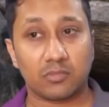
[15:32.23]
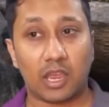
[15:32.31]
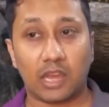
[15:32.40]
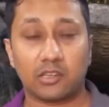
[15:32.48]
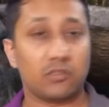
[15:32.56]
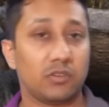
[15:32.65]

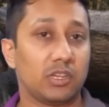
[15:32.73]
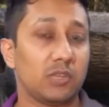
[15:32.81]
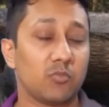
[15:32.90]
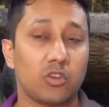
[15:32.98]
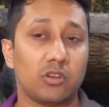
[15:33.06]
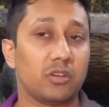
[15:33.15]
activity
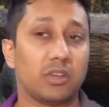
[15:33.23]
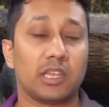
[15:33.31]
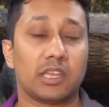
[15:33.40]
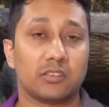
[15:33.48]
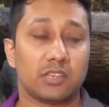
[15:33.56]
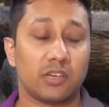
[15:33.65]
monitoring
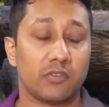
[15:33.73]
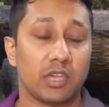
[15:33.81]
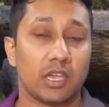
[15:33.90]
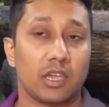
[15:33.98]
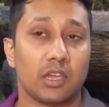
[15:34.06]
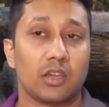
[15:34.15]
and stuff.
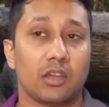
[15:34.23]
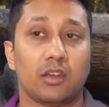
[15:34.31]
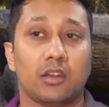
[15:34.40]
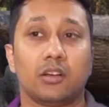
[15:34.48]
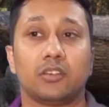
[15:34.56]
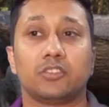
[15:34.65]

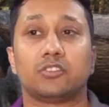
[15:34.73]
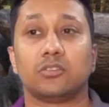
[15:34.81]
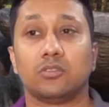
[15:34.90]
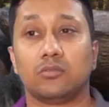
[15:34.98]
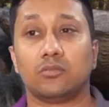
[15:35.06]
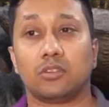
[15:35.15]

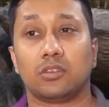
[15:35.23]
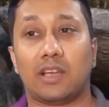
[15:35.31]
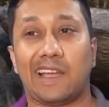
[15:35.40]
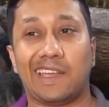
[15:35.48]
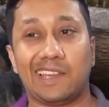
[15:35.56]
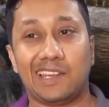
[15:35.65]
So
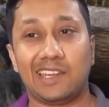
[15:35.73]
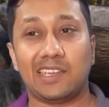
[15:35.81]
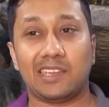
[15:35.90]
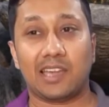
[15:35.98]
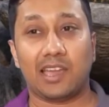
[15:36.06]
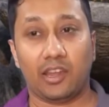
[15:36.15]

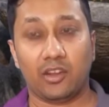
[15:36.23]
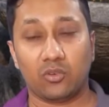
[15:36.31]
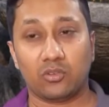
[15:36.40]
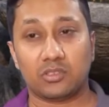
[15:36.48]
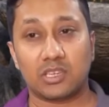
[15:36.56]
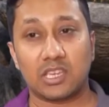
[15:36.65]
ideally, I
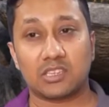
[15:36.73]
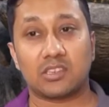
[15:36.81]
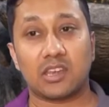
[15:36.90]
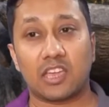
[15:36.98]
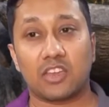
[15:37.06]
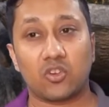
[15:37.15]
don't see a
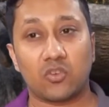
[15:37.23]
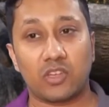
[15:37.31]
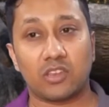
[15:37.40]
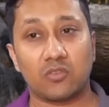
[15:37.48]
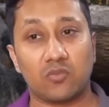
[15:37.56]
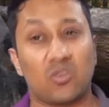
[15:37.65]
scenario
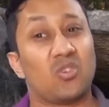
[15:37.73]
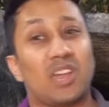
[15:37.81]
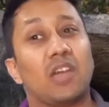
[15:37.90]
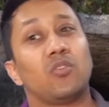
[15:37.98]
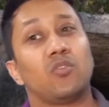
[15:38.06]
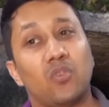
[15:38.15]
where you won't
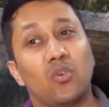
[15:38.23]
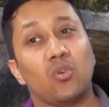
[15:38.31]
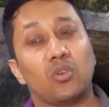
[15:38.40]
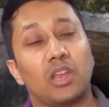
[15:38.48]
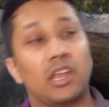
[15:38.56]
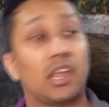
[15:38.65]
have a
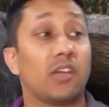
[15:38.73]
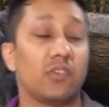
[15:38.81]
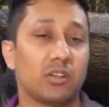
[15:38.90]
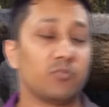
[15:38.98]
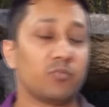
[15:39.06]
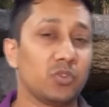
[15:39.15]
phone and have a
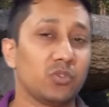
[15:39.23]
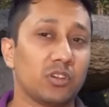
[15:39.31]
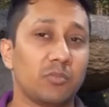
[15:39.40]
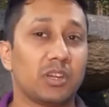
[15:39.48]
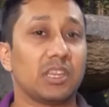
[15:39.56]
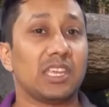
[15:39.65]
computer,
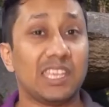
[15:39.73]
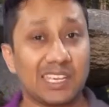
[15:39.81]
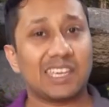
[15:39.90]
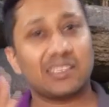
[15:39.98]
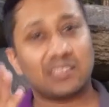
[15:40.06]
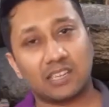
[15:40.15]
but in
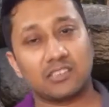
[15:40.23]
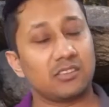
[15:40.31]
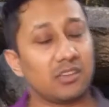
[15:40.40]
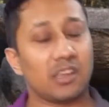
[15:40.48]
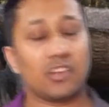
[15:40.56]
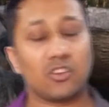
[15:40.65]
case that's a
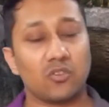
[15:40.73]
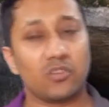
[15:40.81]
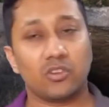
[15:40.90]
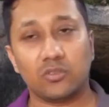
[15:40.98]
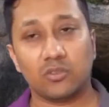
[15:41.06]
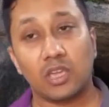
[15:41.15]
scenario for
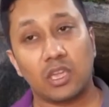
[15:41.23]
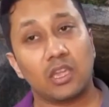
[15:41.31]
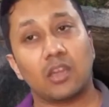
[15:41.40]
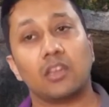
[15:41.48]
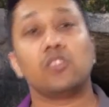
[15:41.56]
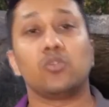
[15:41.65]
you,
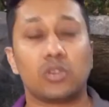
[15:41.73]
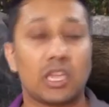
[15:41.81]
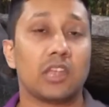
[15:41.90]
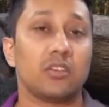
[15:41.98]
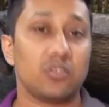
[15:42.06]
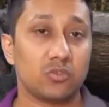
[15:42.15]
you
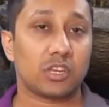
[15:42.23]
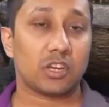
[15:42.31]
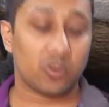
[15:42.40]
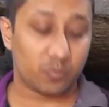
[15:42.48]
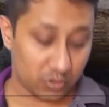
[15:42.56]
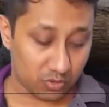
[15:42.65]
can use that
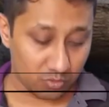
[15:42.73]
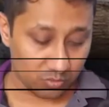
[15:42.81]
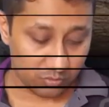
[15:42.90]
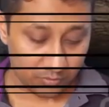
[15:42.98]
option too.